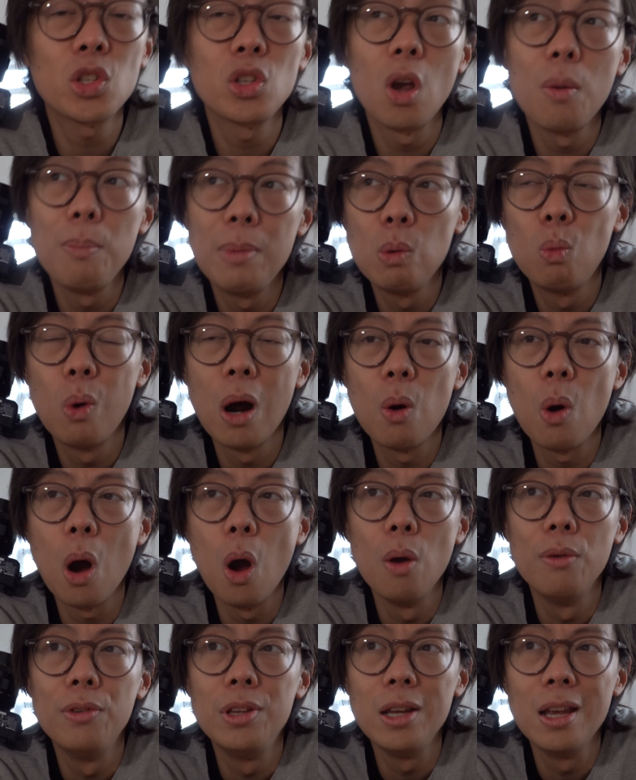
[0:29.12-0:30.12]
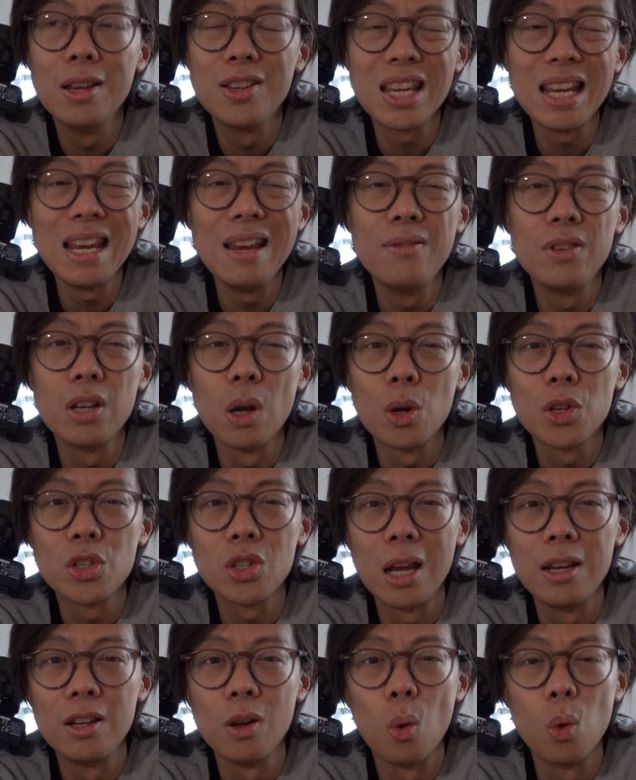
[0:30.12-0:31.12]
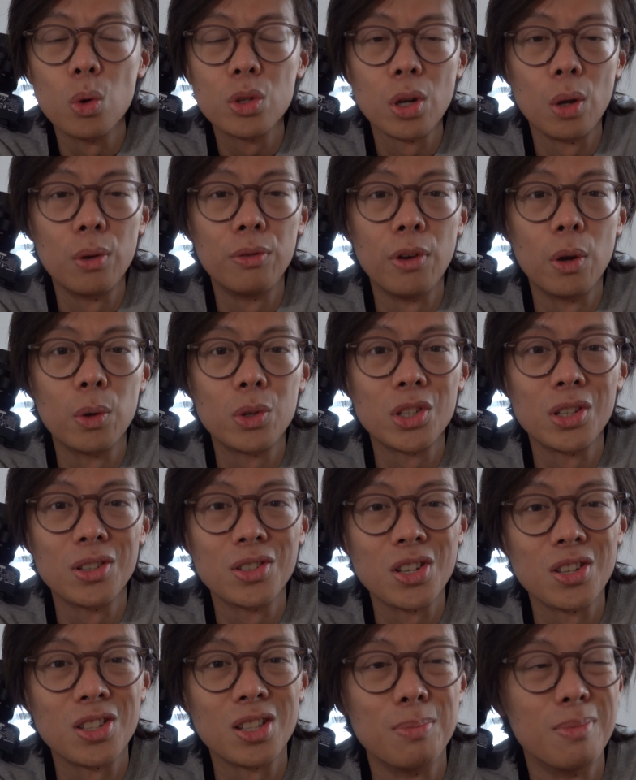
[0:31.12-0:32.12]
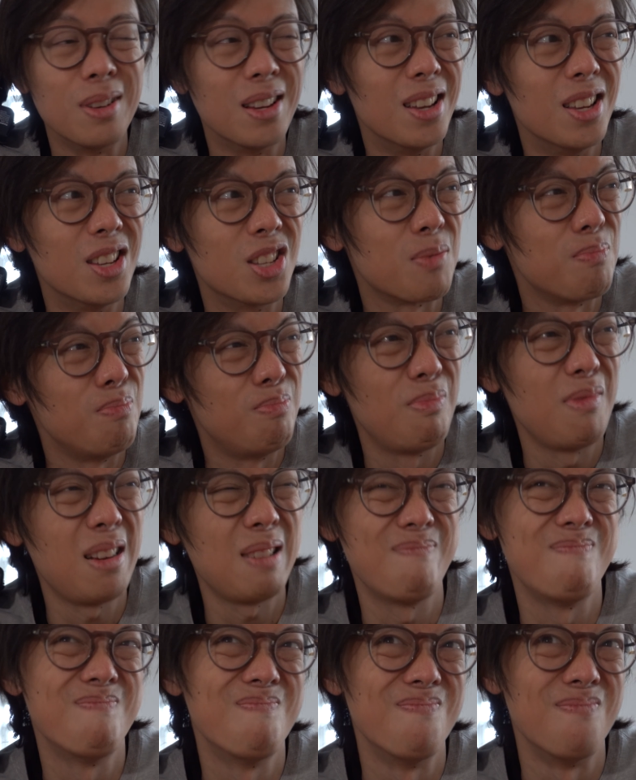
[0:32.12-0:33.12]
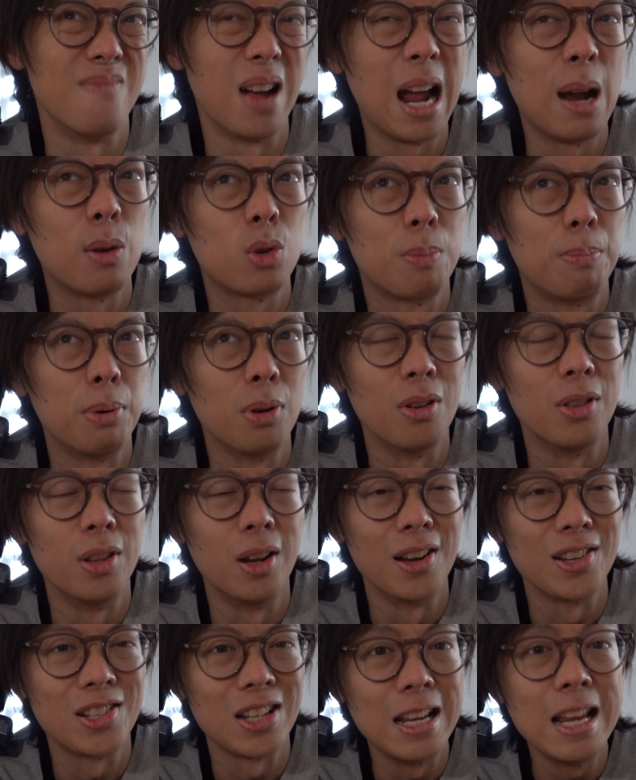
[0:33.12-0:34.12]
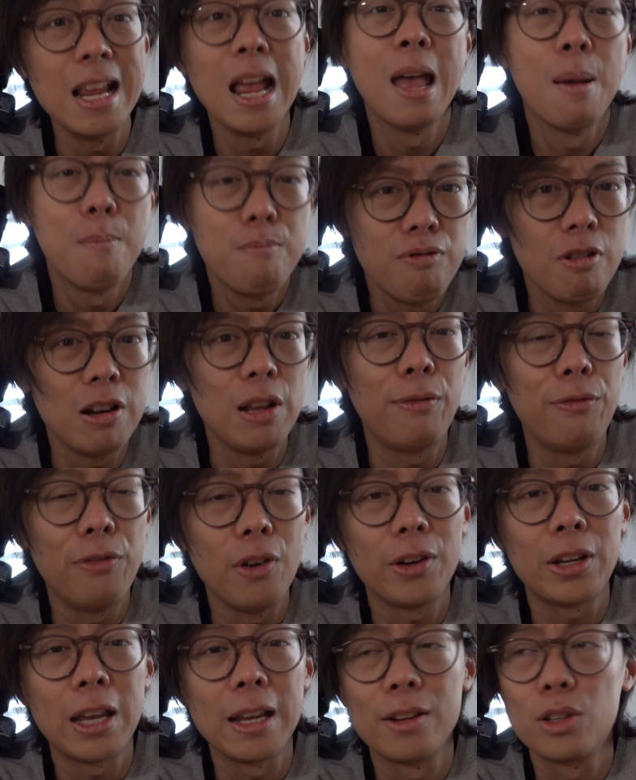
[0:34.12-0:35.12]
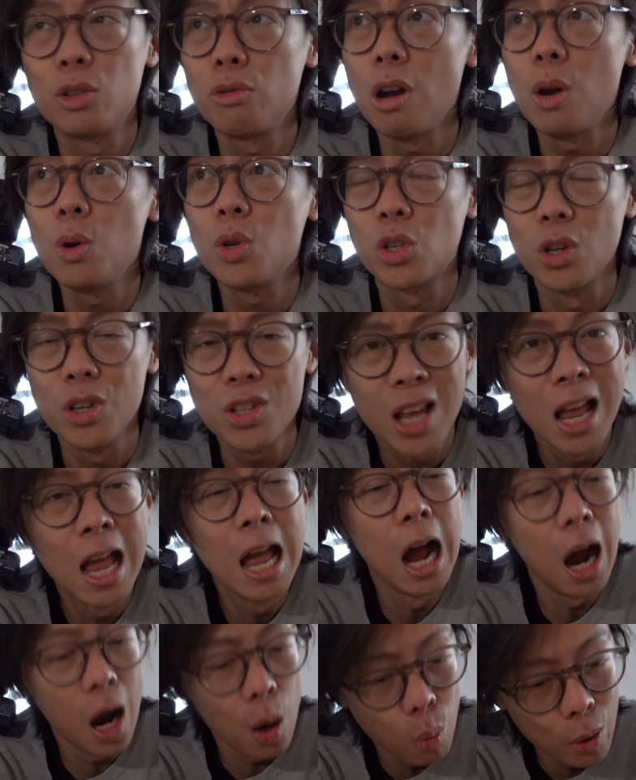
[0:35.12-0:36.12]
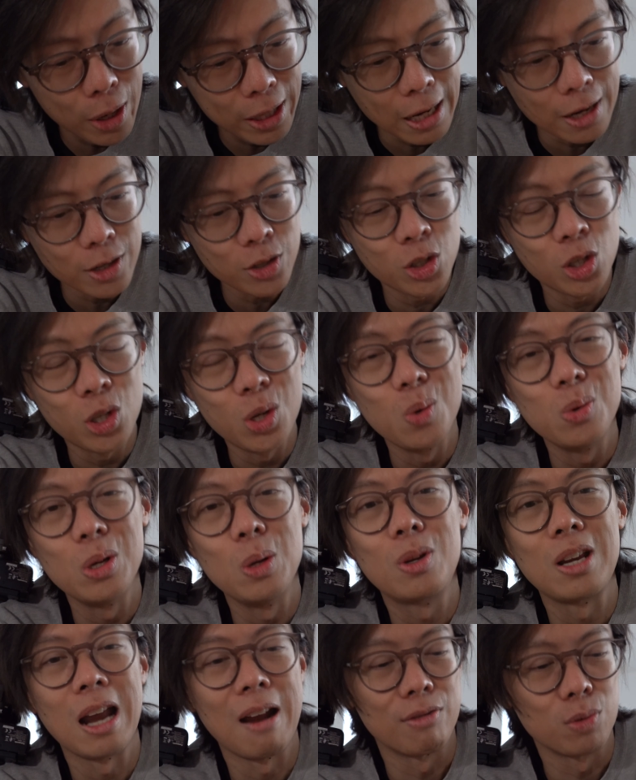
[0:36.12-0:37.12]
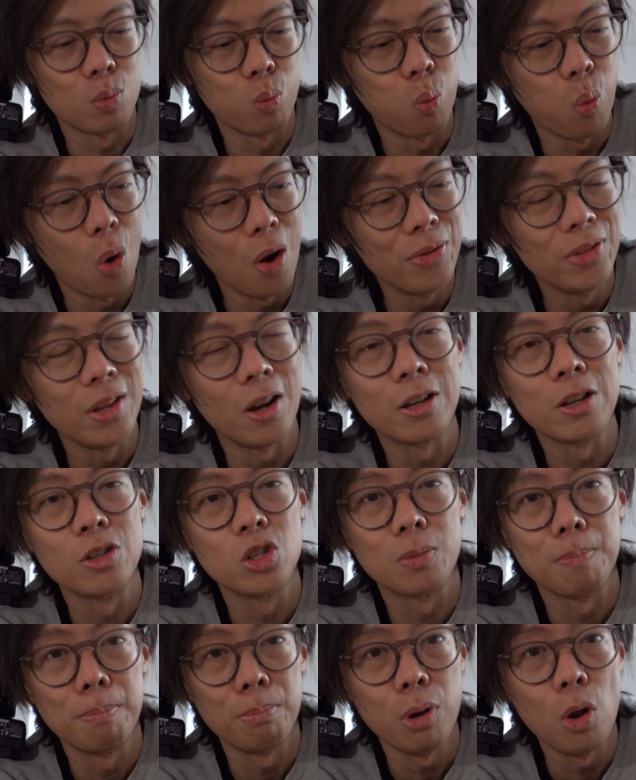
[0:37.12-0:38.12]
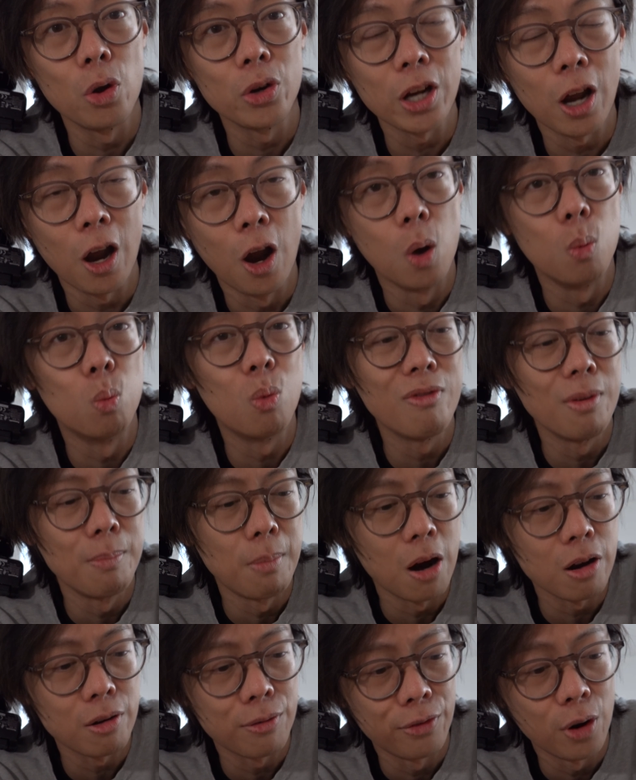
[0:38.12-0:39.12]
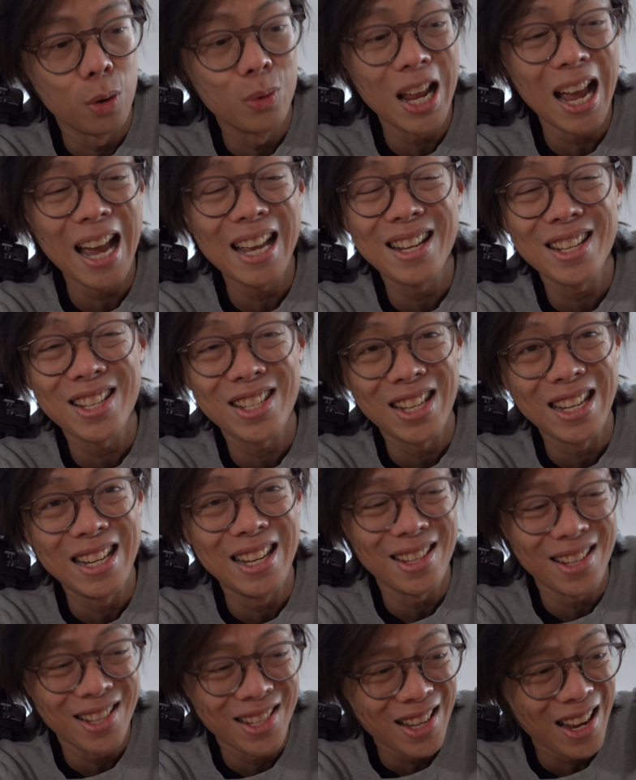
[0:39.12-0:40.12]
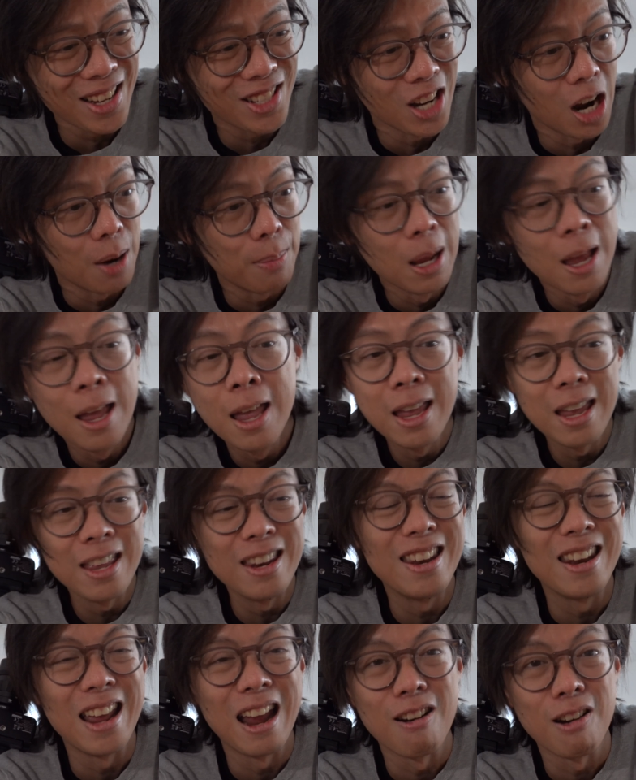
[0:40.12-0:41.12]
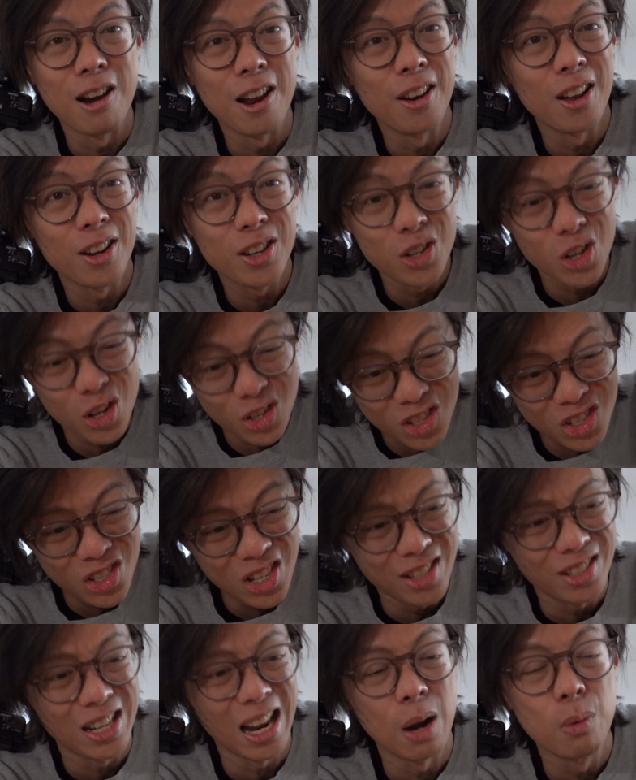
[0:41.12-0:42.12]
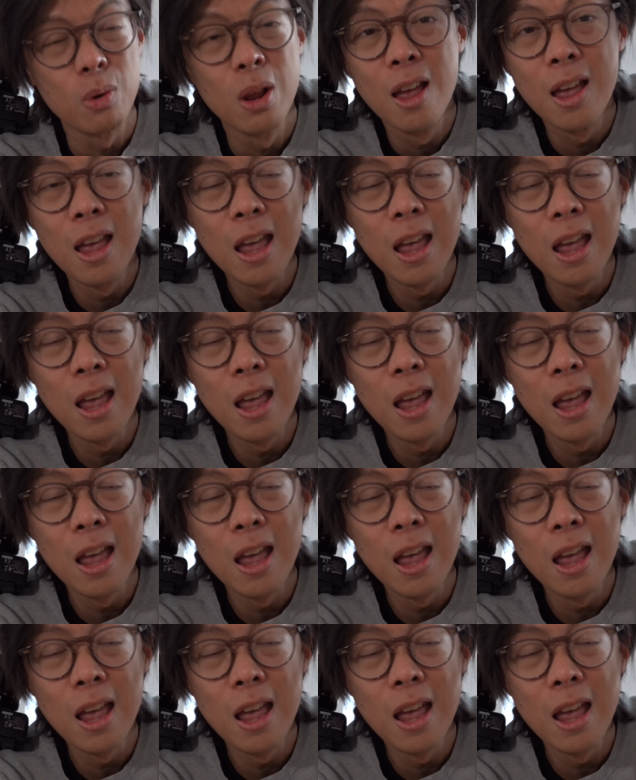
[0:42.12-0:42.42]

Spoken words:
served me well over the years, even though I say the autofocusing system is, how to put it nicely, pretty atrocious. I want to get two new cameras. One that I can just plonk at home with a microphone and a seat set up in an area and I can just sit down,